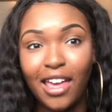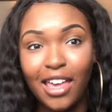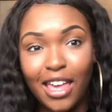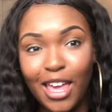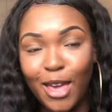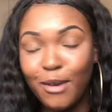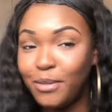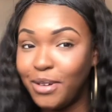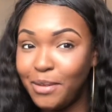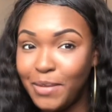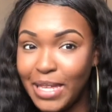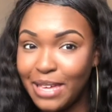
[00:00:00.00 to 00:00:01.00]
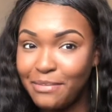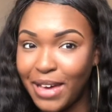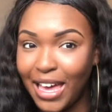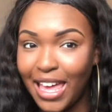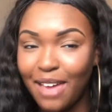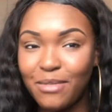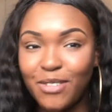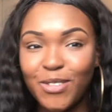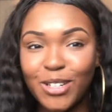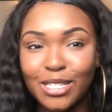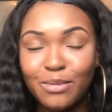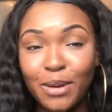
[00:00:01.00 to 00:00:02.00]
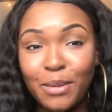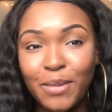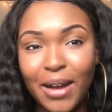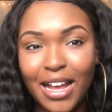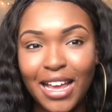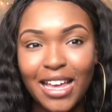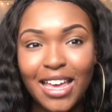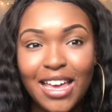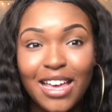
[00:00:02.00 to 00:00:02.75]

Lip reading: He will be in Miami for spring break.